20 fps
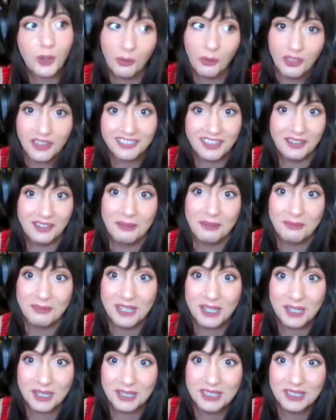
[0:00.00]
don't think that would
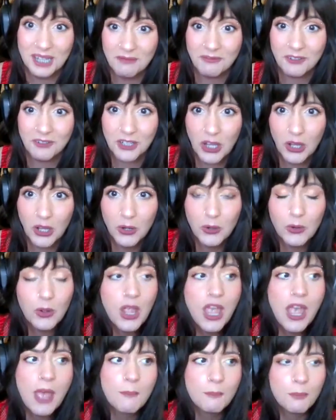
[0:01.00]
be a good time for you,
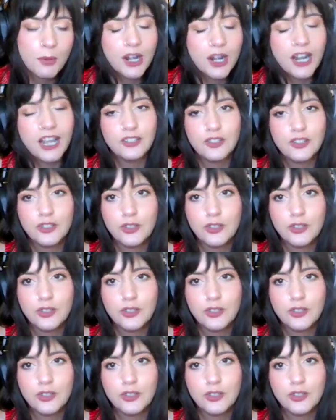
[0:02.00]
but I